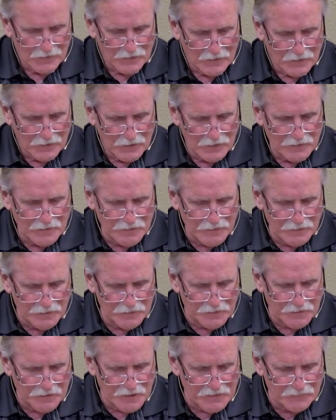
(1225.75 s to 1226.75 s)
And he
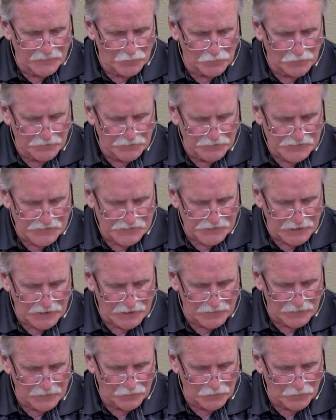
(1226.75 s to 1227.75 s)
did evil in the sight of
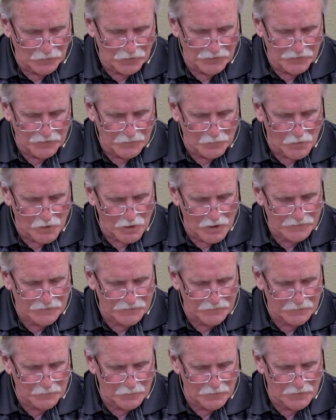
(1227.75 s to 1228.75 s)
the Lord, and he walked in
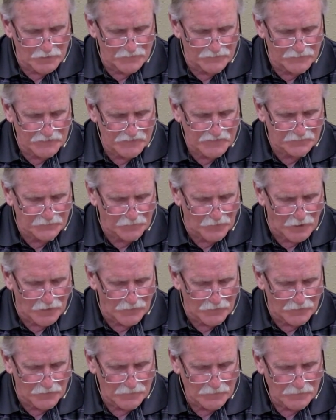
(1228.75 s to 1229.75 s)
the way of his
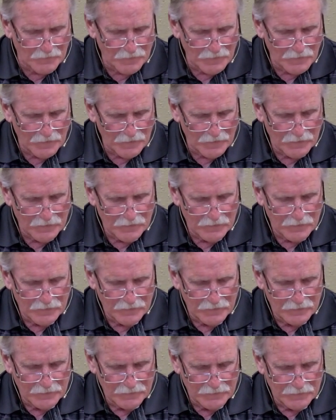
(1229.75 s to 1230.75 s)
father,
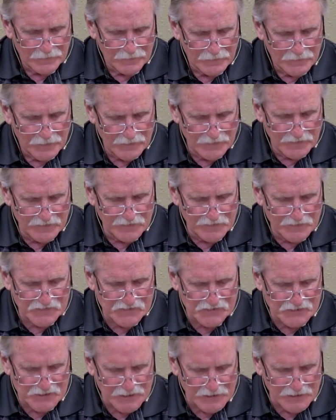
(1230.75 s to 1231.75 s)
and in his
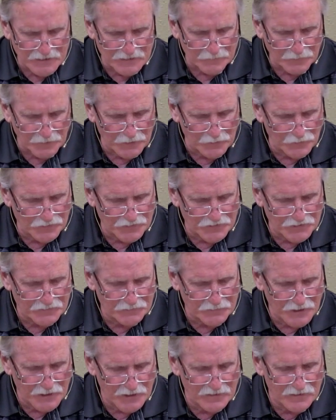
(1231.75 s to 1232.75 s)
sin, by which he
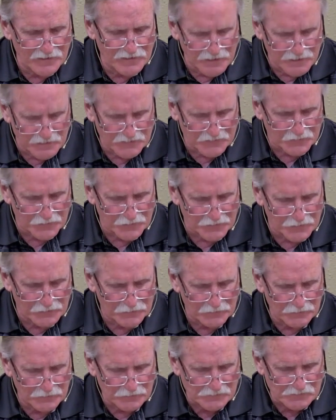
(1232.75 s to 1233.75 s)
made
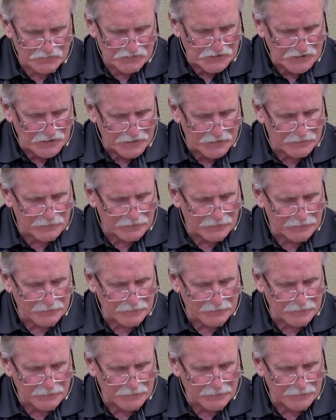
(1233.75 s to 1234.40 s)
Israel sin.